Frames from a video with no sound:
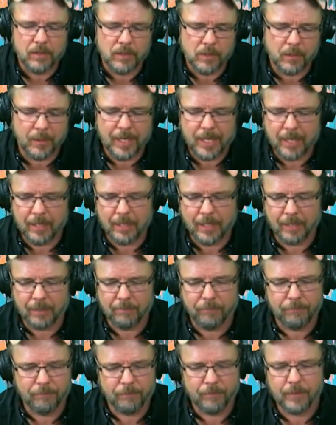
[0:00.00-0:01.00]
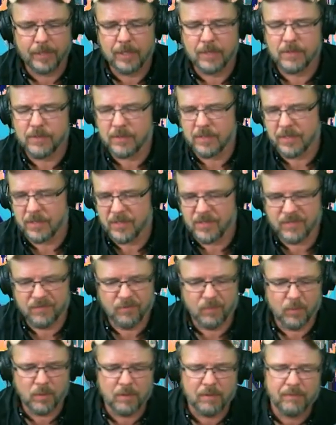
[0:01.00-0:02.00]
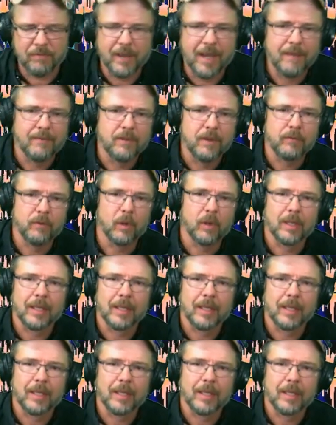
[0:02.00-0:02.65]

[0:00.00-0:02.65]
So he had like this 4 or 5 different